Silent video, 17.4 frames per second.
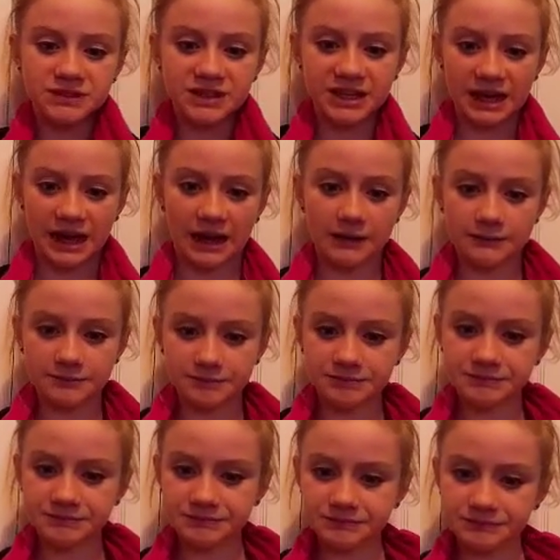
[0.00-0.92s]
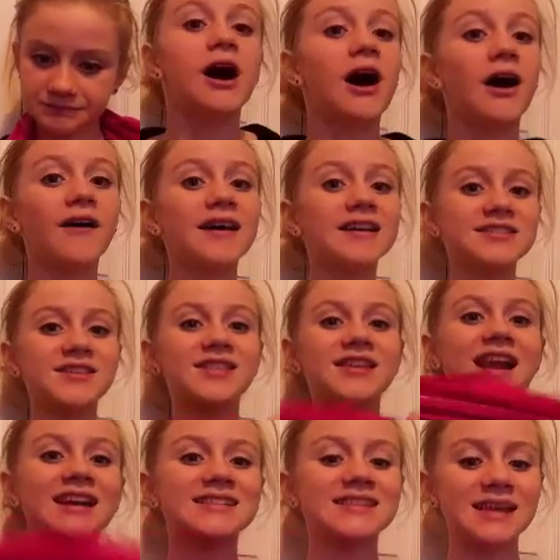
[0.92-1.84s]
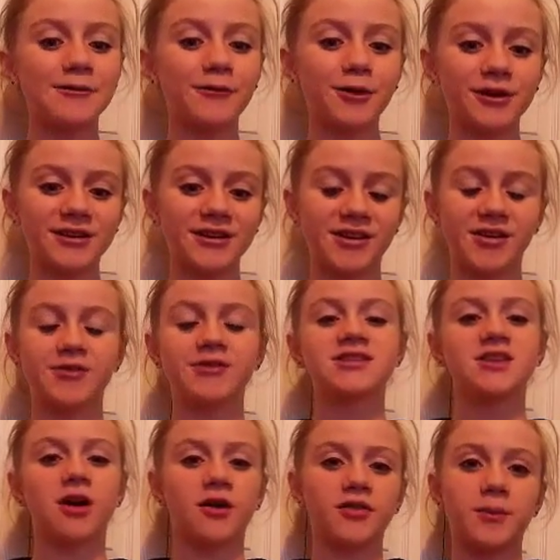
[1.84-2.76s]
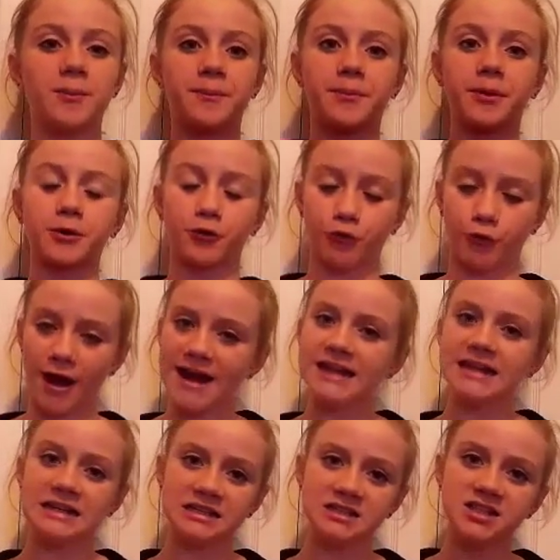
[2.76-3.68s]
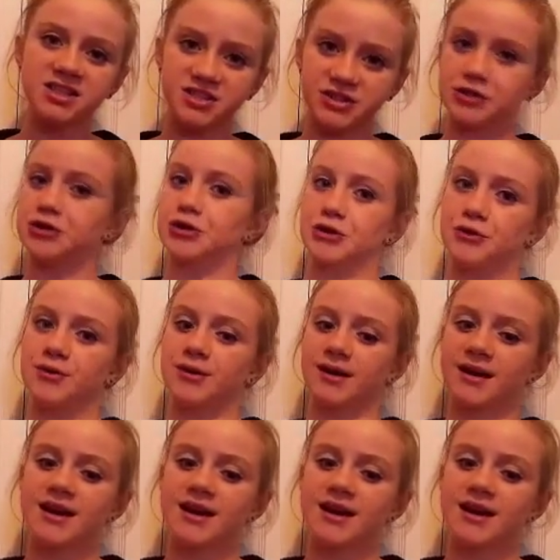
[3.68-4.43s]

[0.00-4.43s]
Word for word: Yeah. Okay, so the next thing we're going to do is called the braided snood.